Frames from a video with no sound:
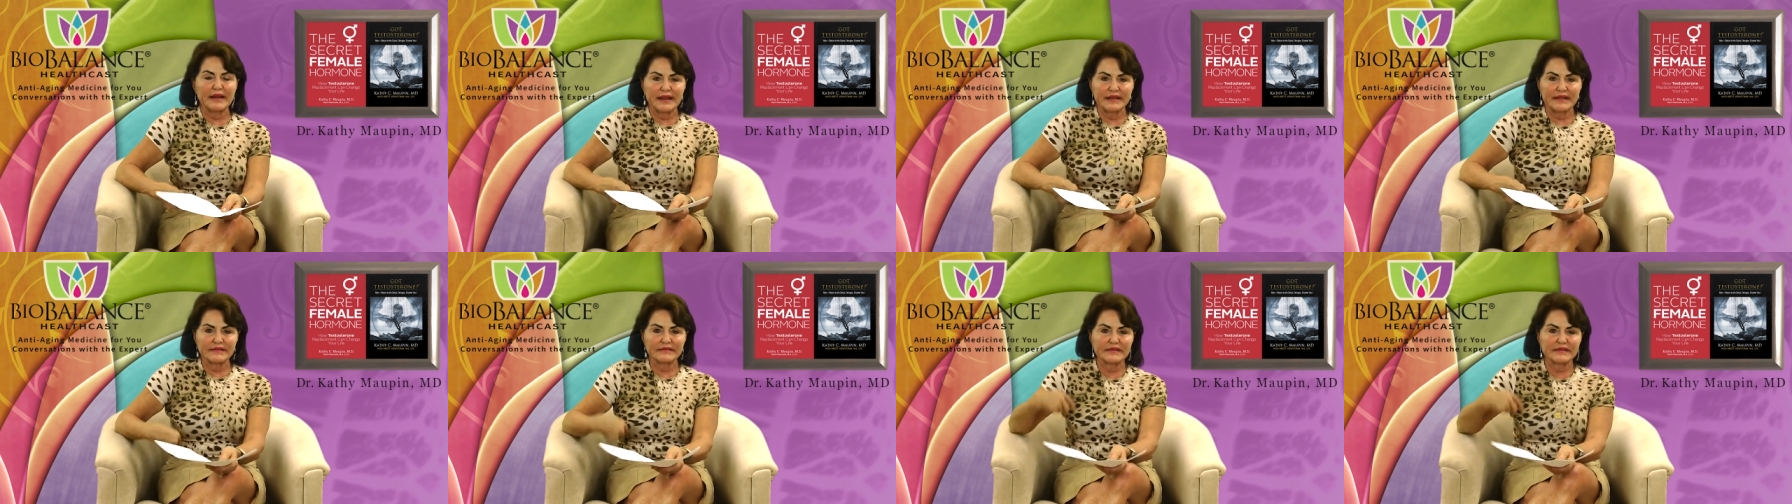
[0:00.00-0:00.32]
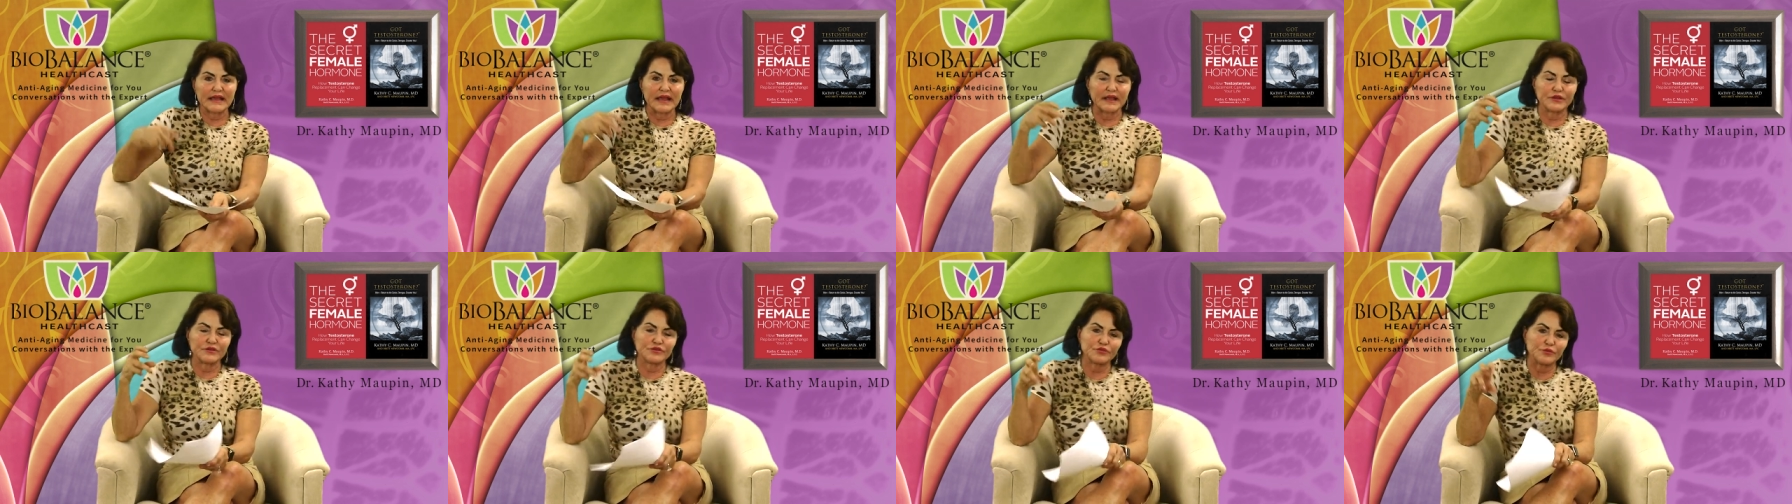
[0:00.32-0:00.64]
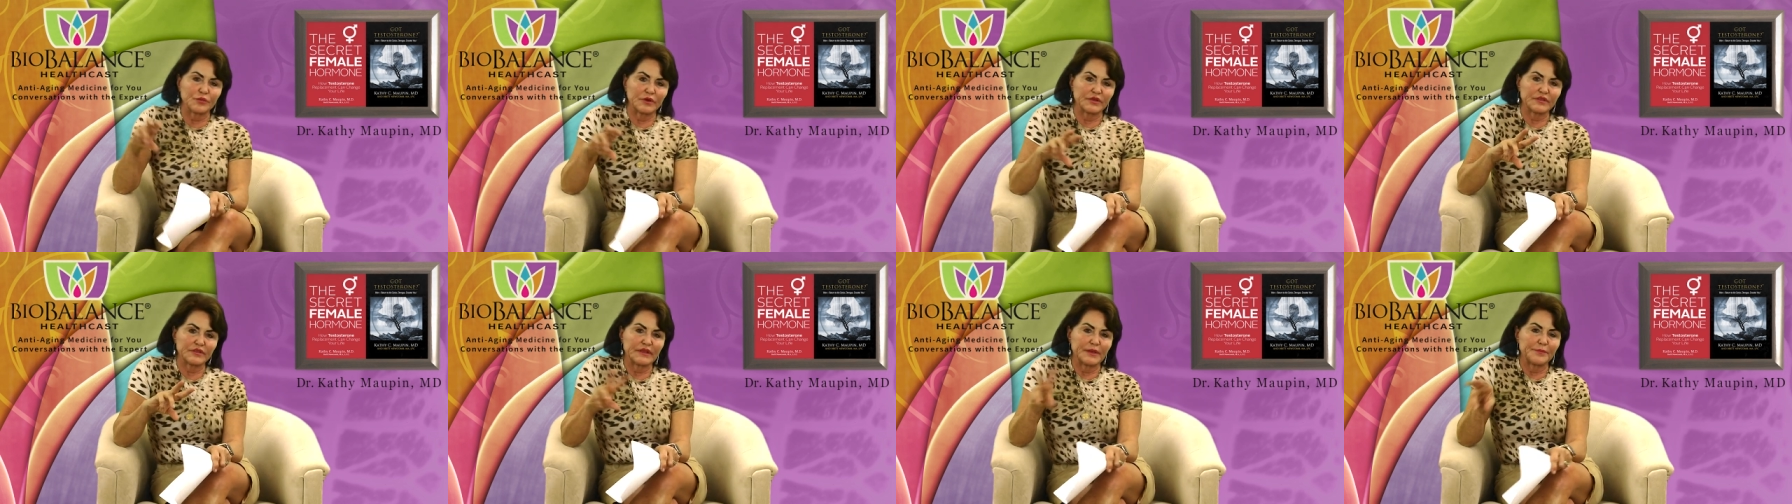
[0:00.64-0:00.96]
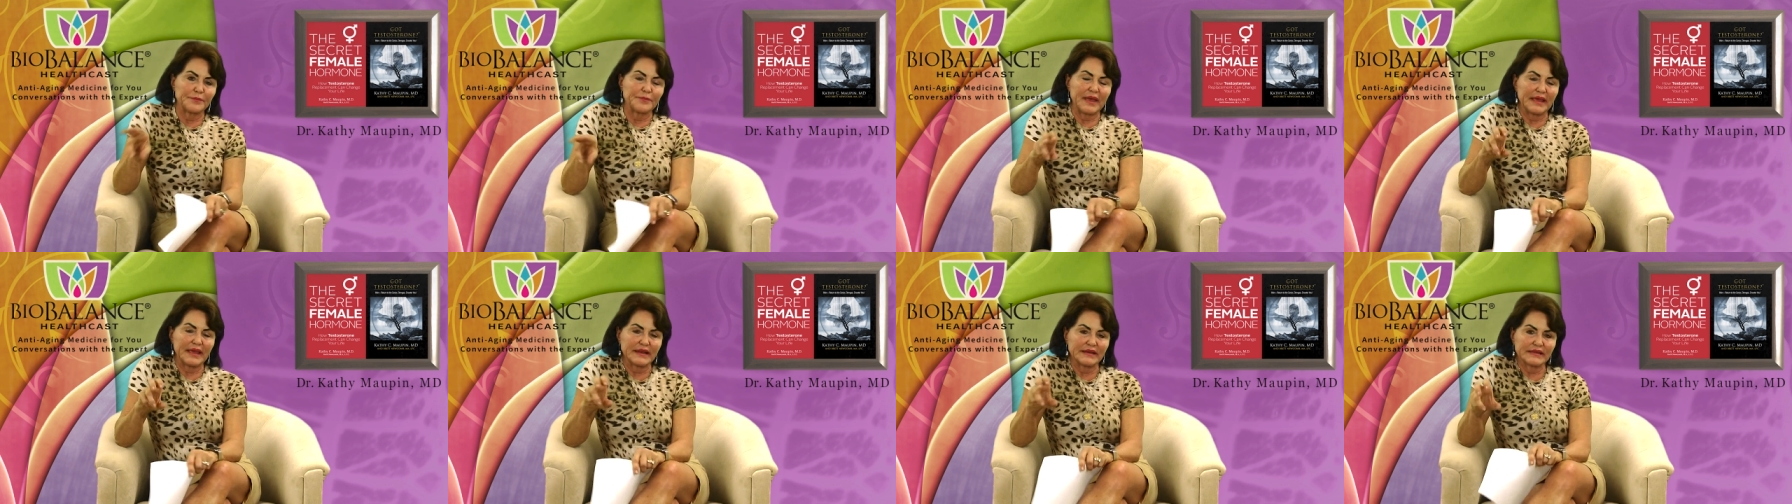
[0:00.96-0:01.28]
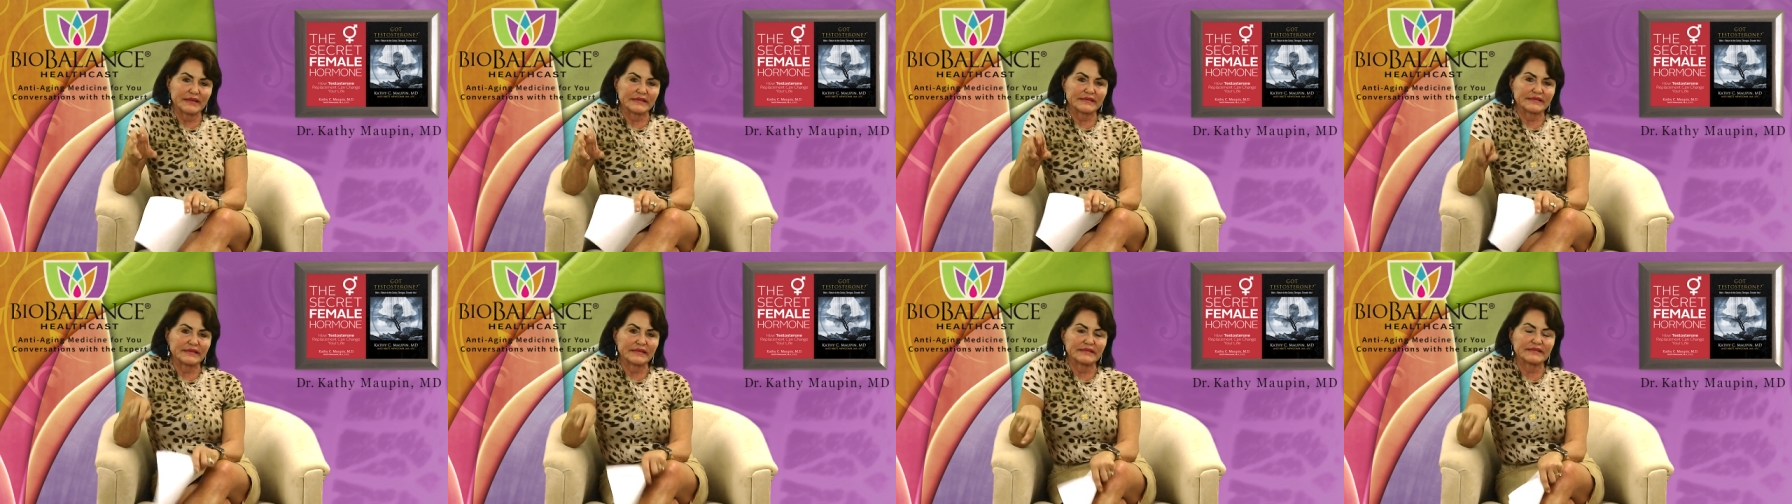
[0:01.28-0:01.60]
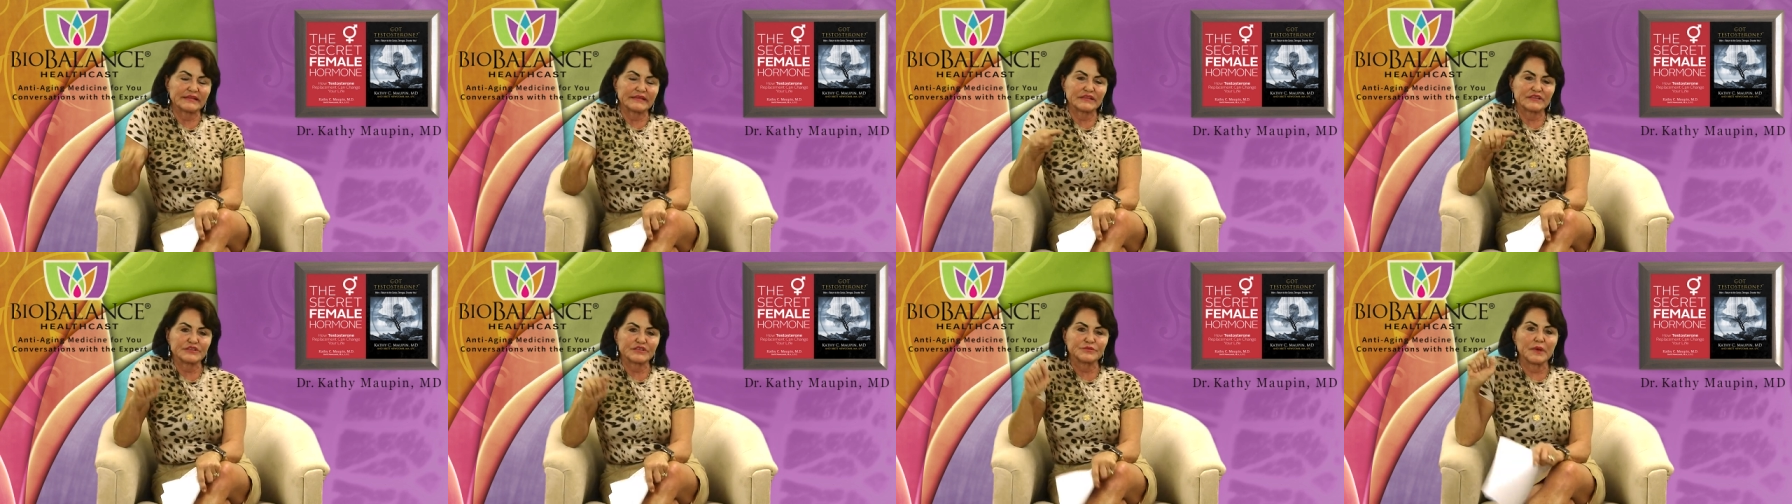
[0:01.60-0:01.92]
hand side to where the appendix is
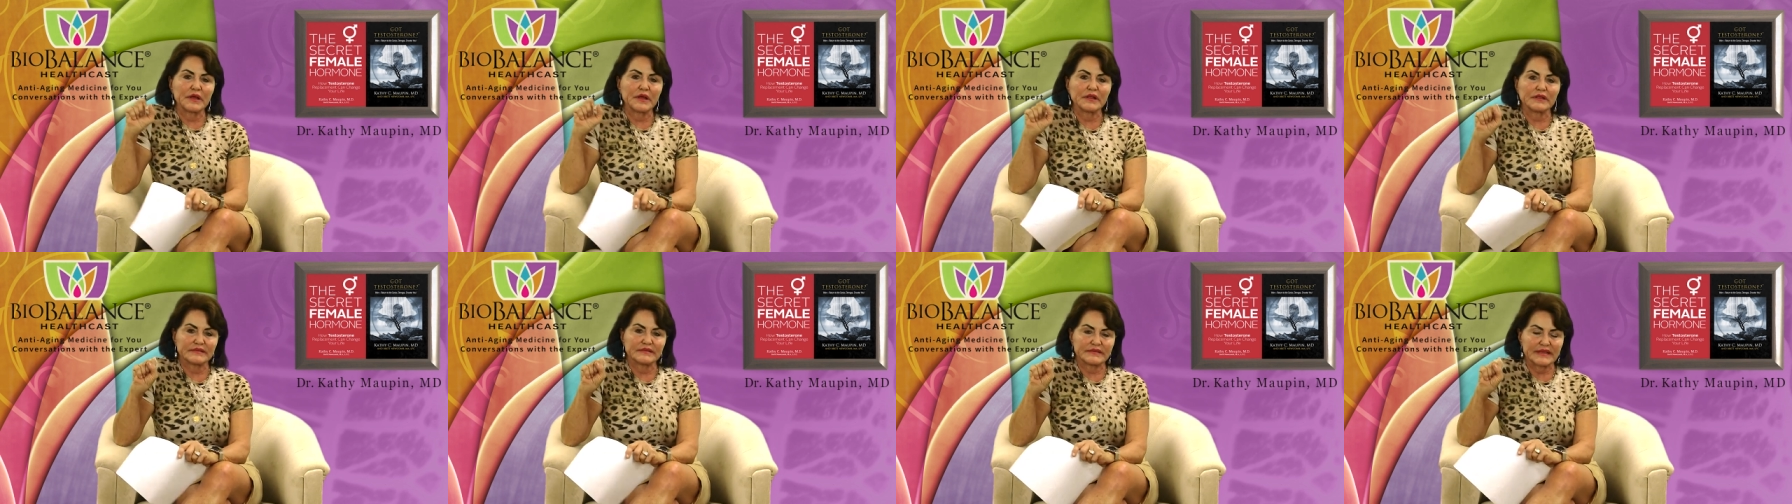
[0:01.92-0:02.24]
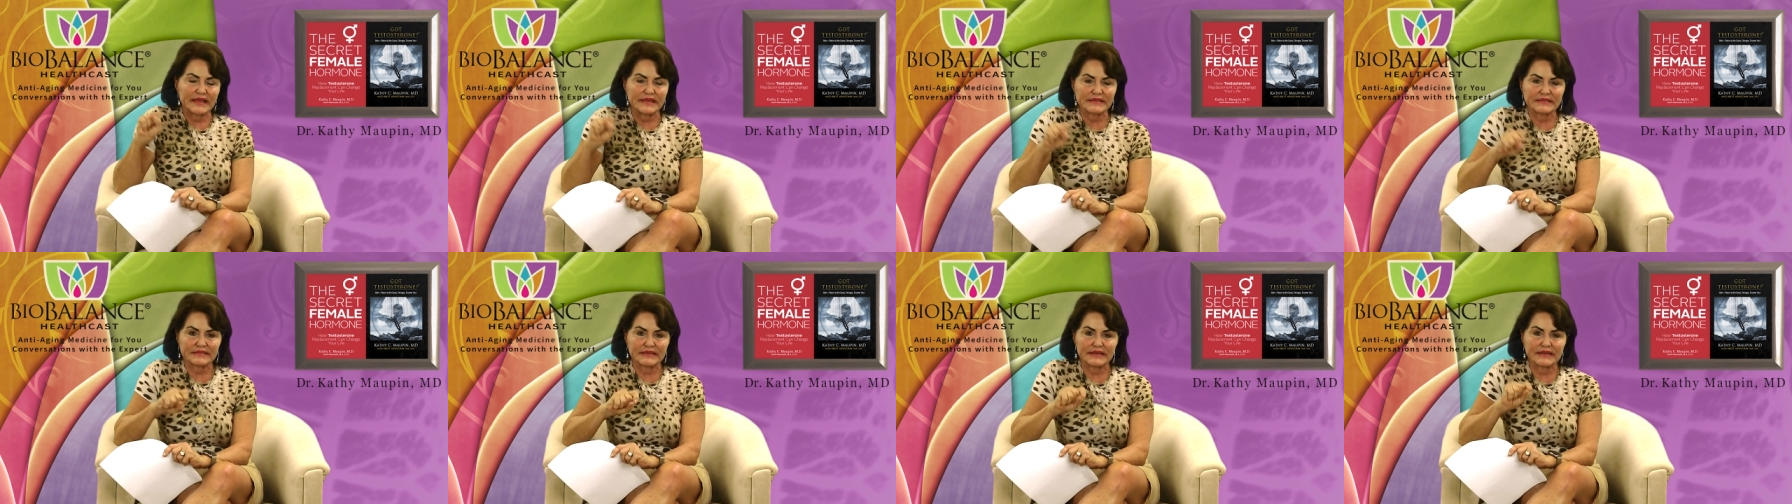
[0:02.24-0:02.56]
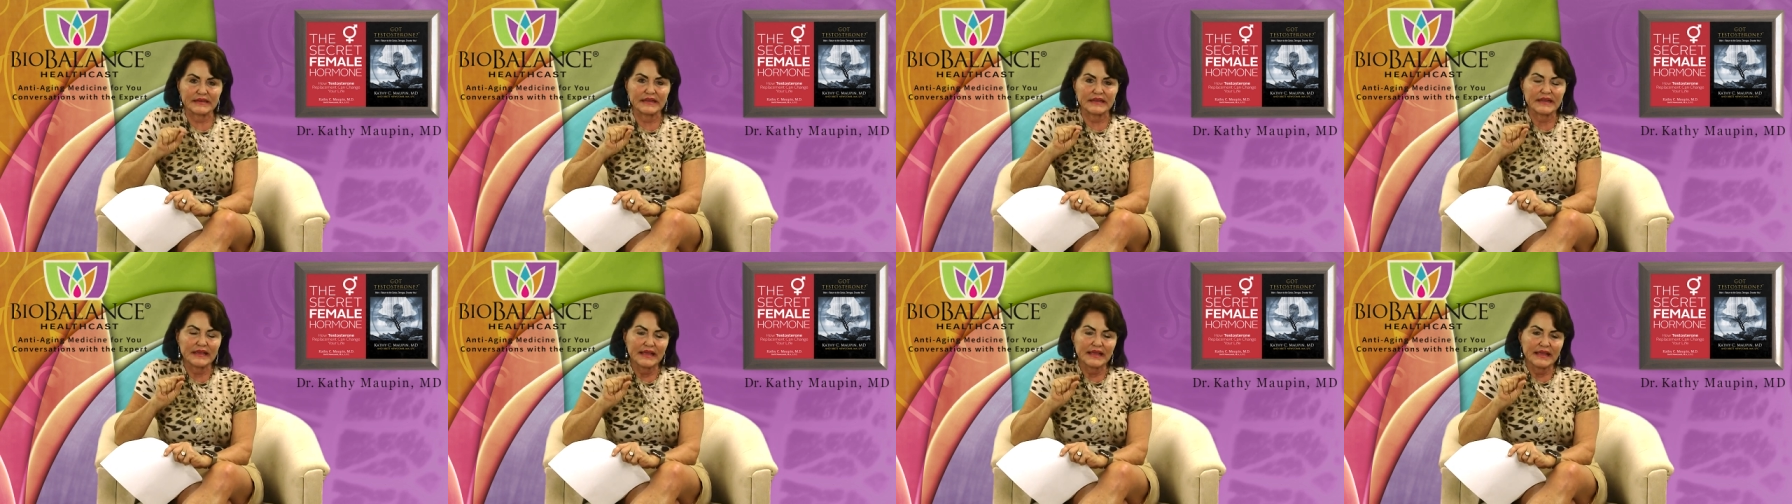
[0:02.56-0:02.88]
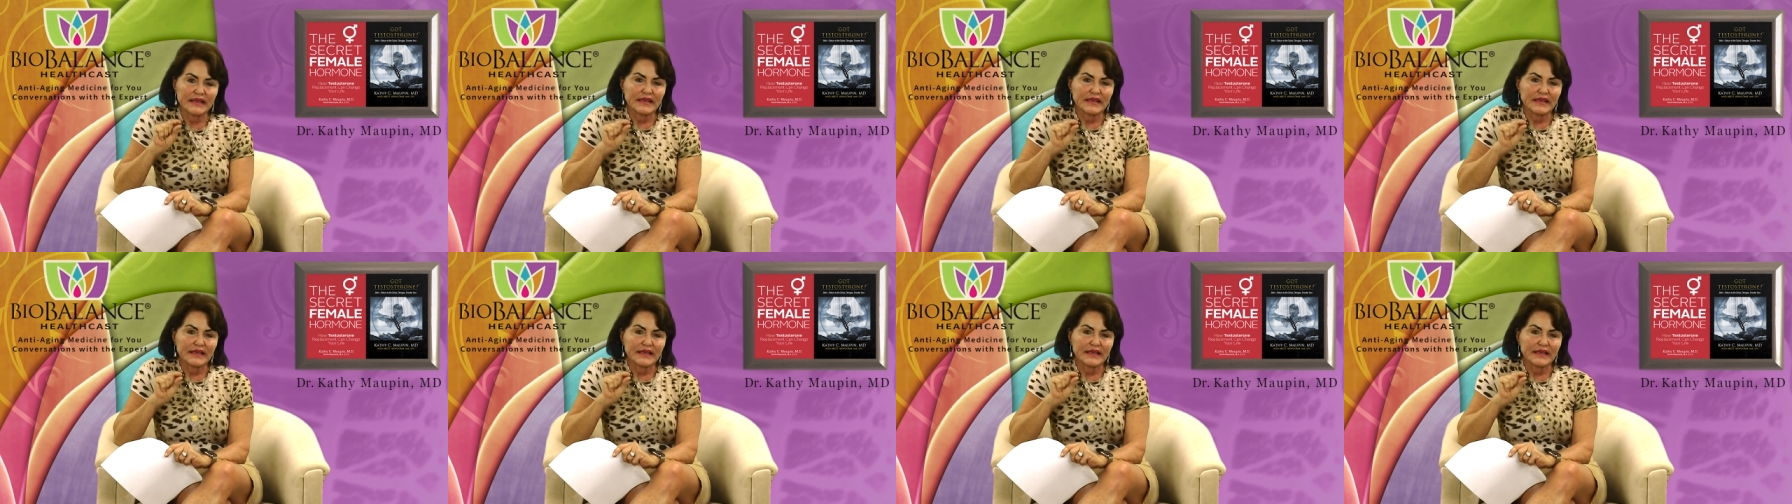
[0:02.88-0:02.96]
and the small intestine